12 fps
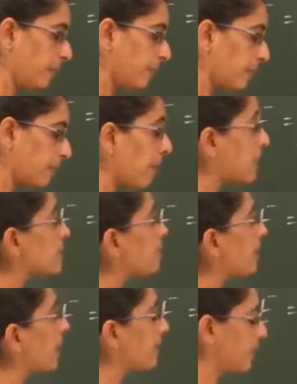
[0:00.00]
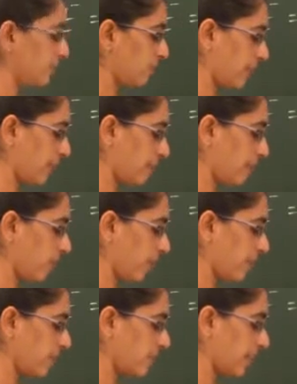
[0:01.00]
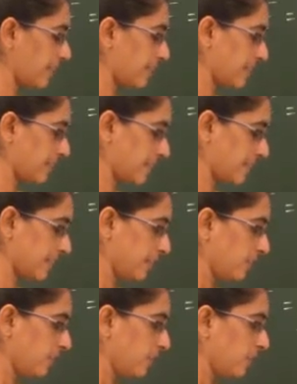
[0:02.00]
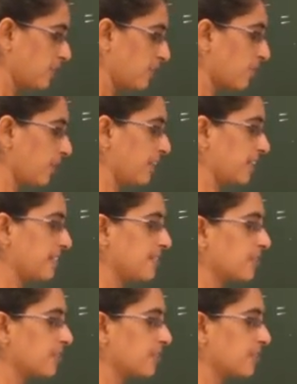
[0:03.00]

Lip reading: Then multiply with 1.96. So it is